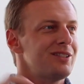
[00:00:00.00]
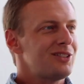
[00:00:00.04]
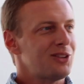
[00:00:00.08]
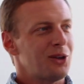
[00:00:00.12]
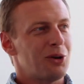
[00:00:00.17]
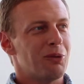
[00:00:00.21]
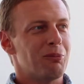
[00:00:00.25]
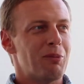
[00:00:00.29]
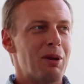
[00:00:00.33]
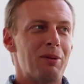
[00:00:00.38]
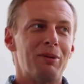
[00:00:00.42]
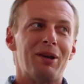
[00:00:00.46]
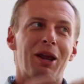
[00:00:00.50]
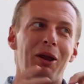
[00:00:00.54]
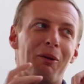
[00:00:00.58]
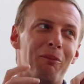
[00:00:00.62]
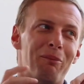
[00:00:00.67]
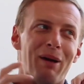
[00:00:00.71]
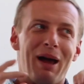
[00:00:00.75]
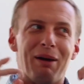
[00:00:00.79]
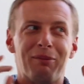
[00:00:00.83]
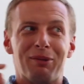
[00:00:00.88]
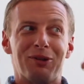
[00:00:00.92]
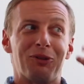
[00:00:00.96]
So maybe not a
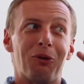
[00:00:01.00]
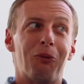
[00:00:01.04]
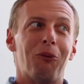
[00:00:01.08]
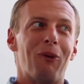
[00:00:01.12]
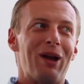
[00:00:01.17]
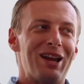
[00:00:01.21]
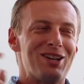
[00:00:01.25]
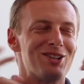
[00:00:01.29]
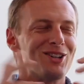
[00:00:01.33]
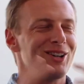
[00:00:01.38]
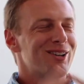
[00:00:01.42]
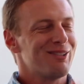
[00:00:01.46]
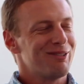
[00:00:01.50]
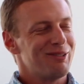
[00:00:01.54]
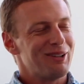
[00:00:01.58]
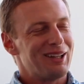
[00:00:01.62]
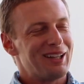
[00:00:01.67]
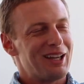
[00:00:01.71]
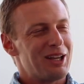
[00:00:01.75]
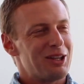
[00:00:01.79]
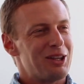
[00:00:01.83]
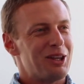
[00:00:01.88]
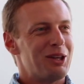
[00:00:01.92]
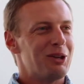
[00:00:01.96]
bet with a wager. We
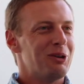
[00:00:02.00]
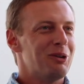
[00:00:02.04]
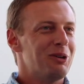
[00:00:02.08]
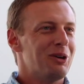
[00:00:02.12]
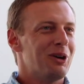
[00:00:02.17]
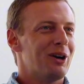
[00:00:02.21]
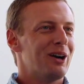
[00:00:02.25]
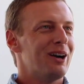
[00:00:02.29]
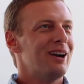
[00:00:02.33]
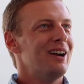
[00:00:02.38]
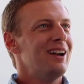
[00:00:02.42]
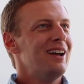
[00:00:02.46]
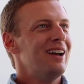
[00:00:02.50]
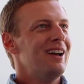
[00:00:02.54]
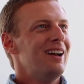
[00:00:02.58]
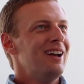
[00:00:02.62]
can get cute or,